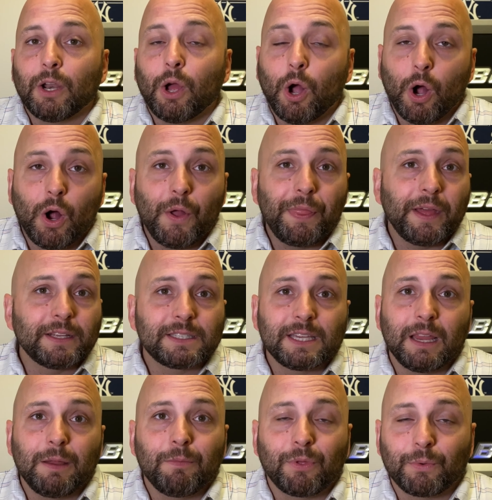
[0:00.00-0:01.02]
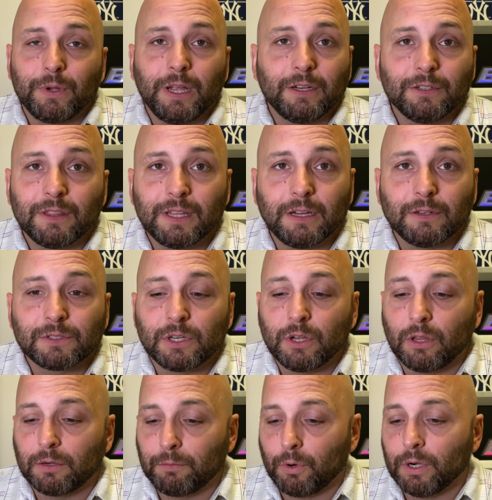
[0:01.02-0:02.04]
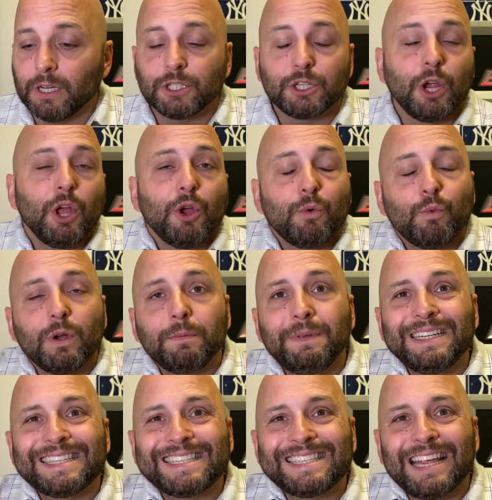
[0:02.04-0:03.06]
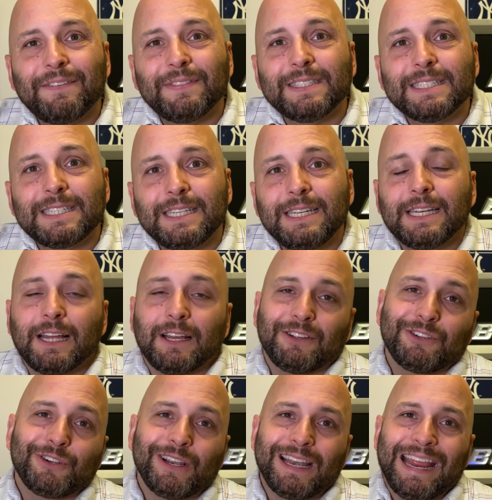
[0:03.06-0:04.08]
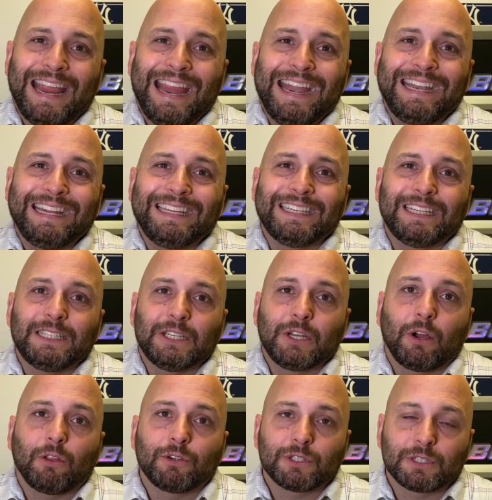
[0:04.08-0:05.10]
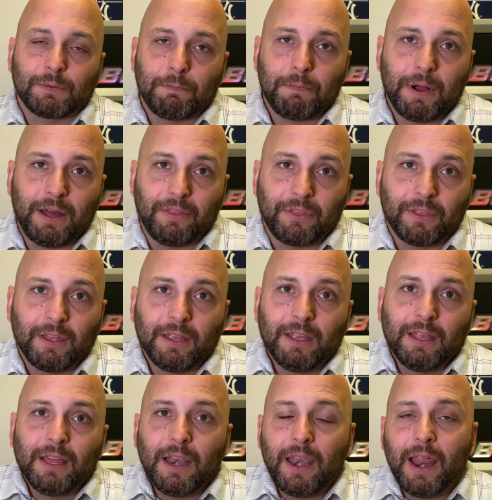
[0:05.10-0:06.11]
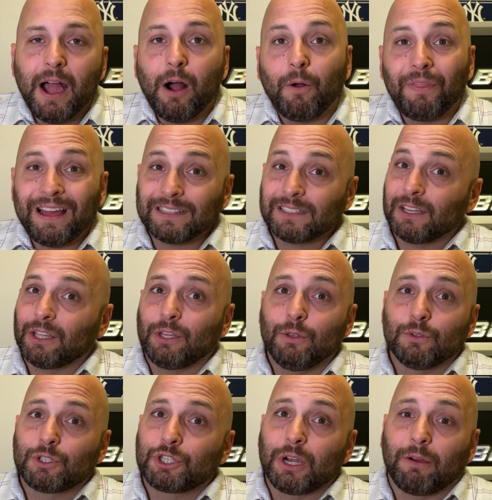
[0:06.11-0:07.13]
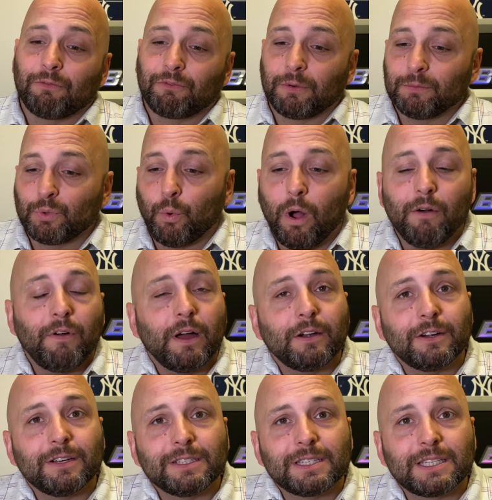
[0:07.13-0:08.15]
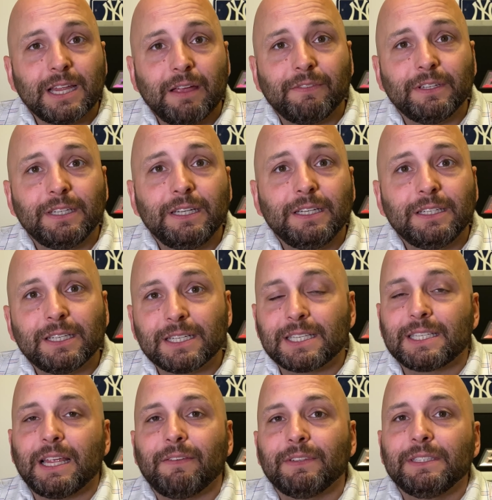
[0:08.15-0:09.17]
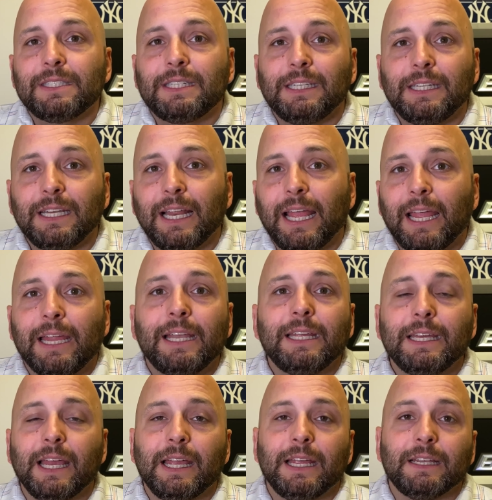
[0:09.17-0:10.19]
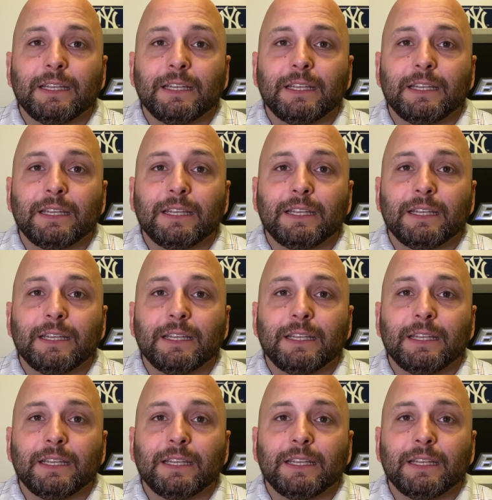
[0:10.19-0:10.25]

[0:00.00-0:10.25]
on that same $300,000 mortgage, would be $1,788 a month. Now, that's a huge jump from $1,270 to $1,788.